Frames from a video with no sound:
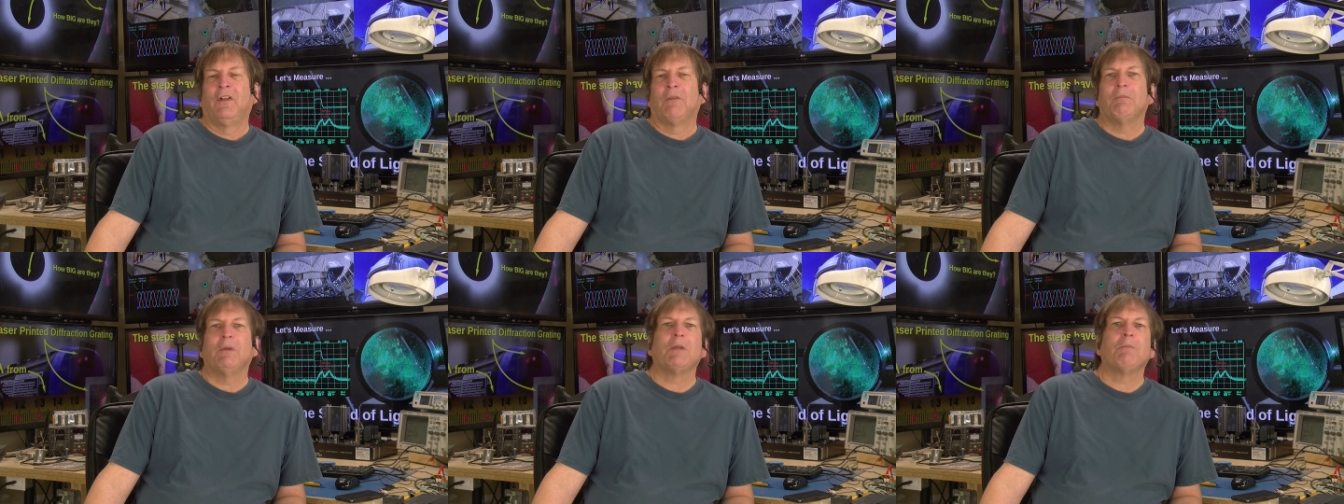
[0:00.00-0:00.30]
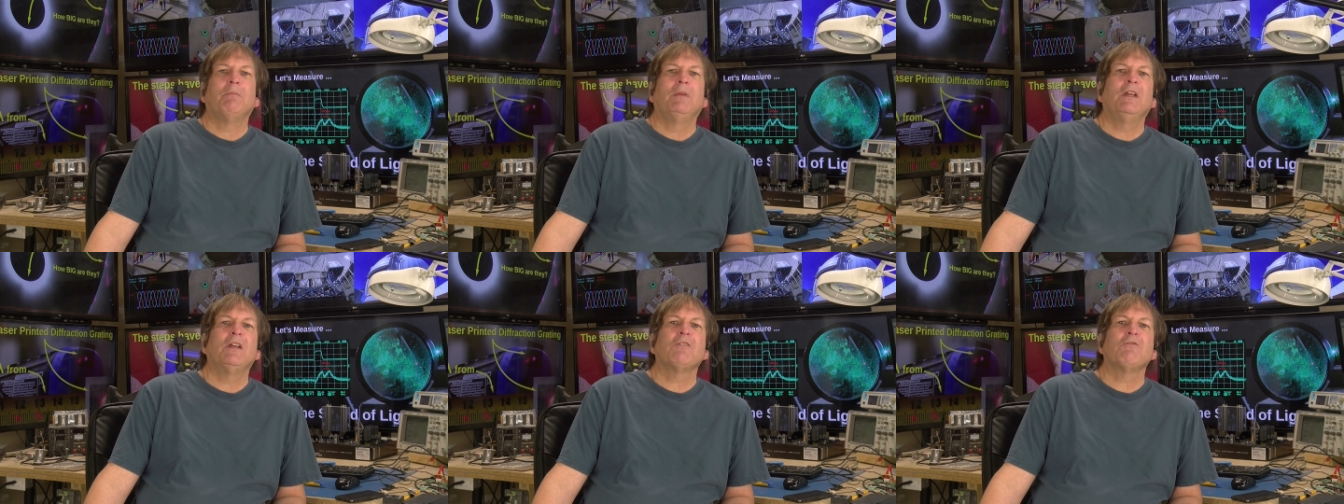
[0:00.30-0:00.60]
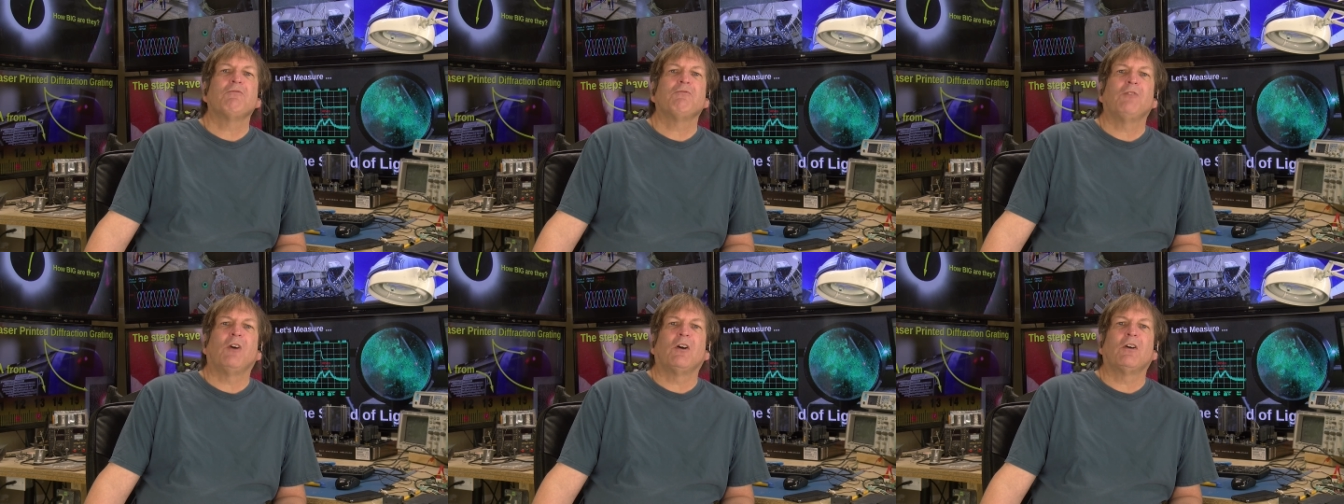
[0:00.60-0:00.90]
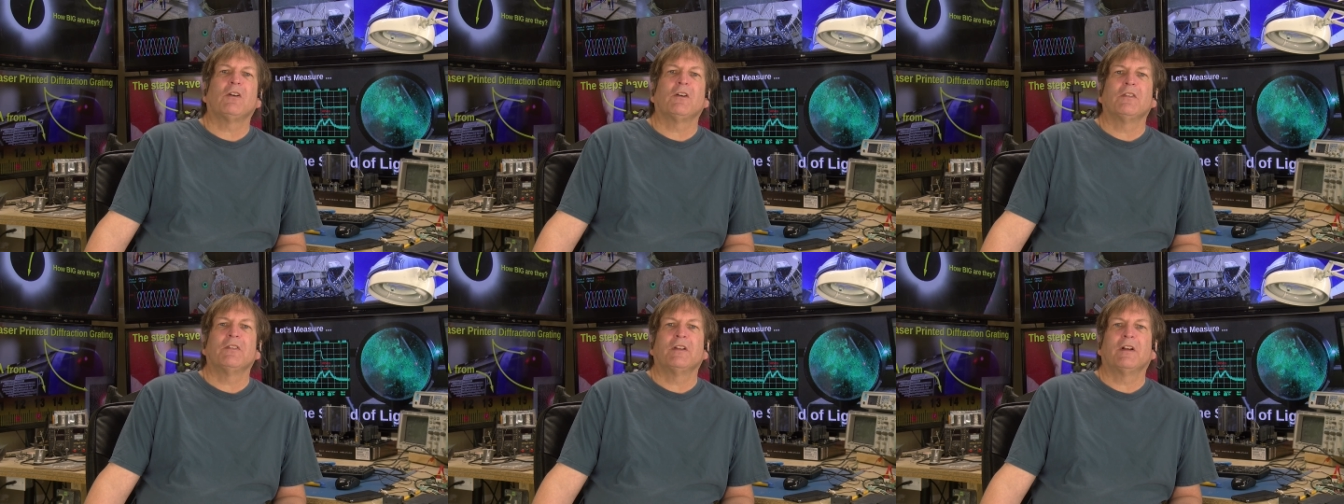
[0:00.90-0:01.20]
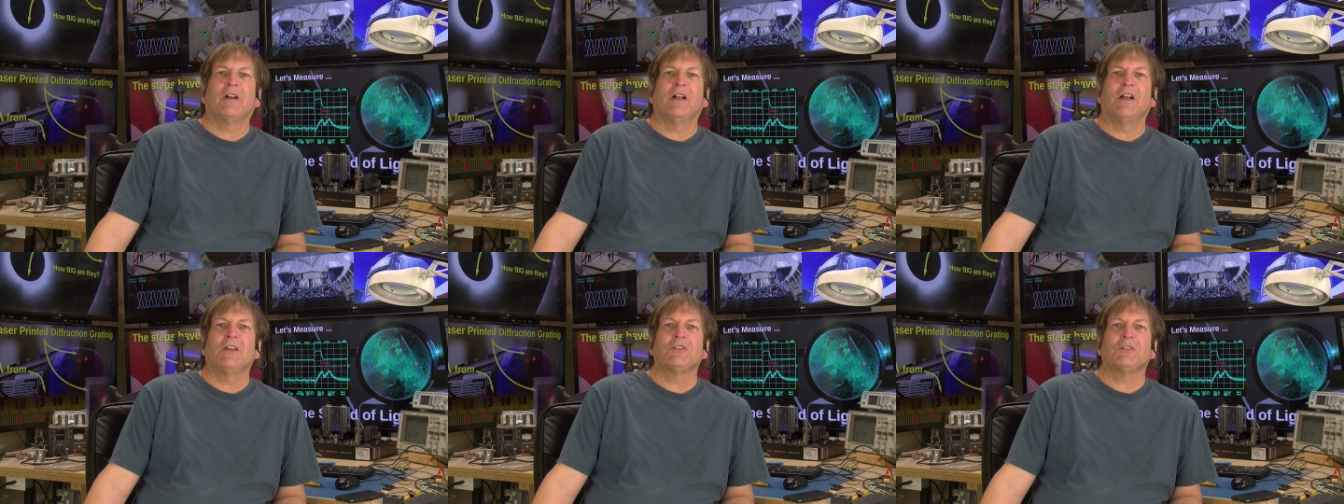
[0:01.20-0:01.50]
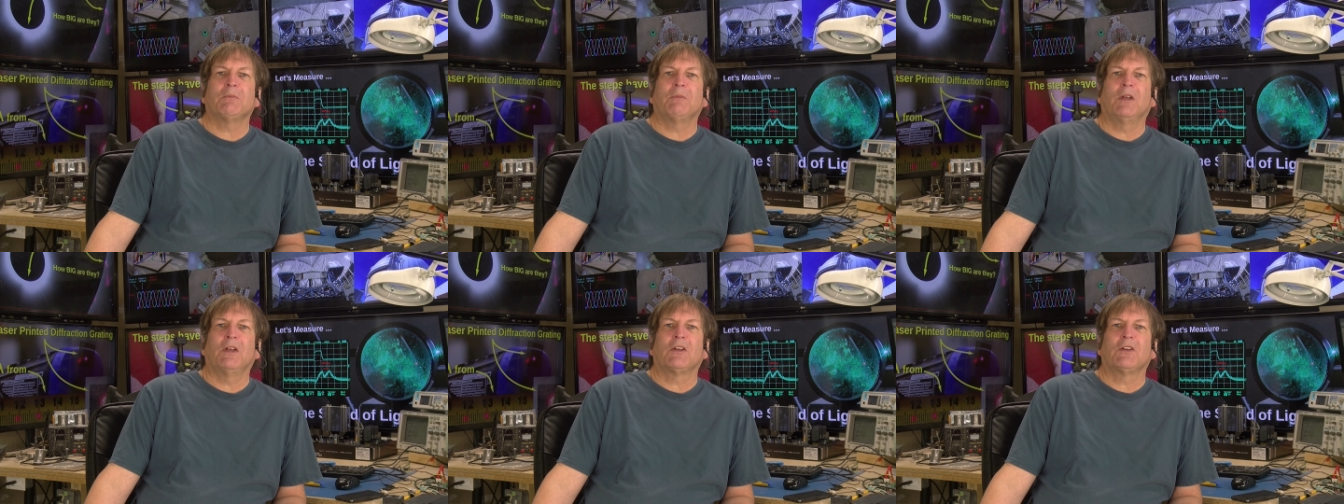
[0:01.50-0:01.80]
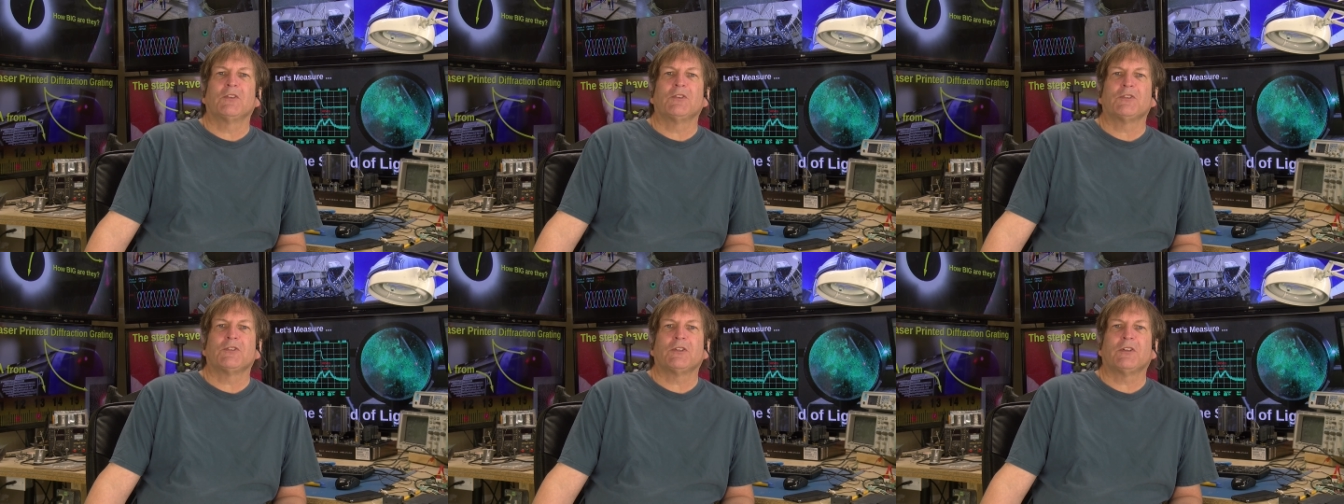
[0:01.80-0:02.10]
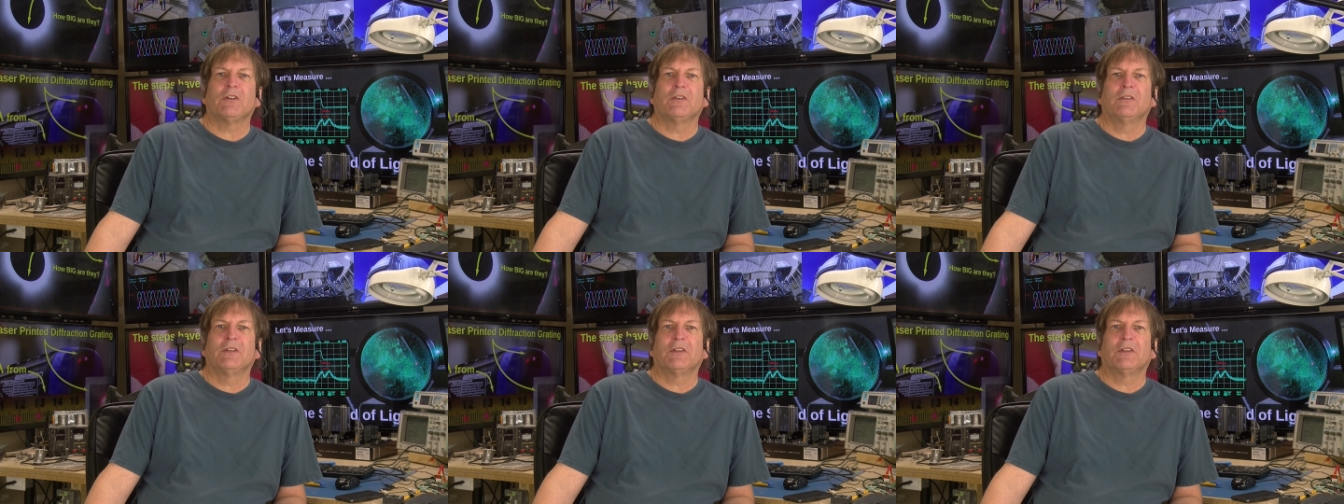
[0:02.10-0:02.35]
But being foreign, there has to be a concern